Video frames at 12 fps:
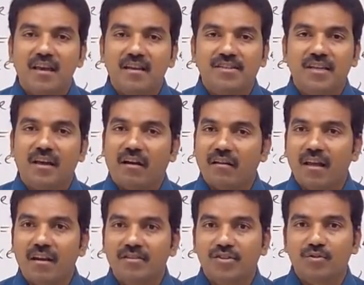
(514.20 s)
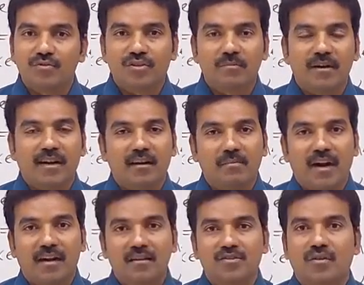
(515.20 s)
if A is a real skew
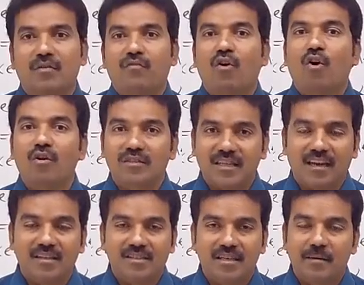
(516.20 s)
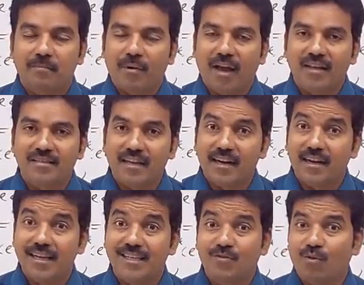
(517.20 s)
symmetric matrix of odd size,
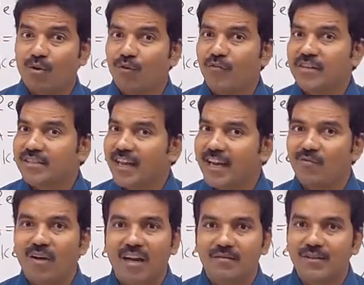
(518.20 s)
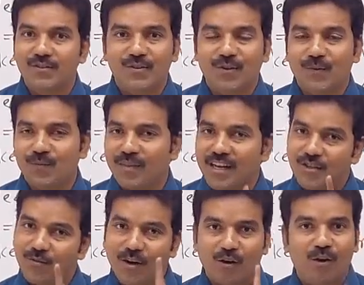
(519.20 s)
implies at least one of its eigenvalue is
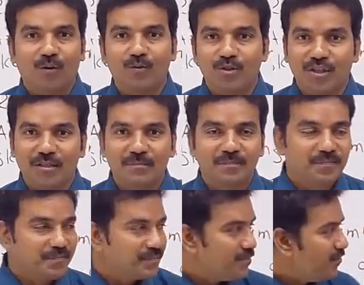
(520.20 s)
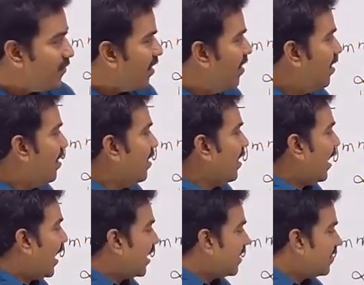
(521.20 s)
0. That is one conclusion.
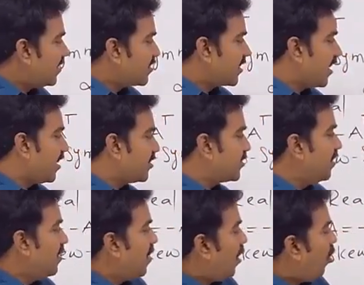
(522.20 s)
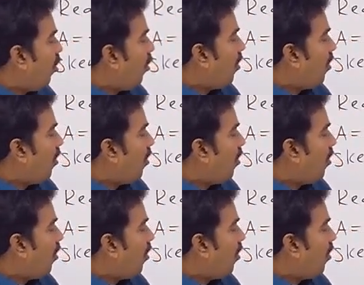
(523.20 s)
And in this case,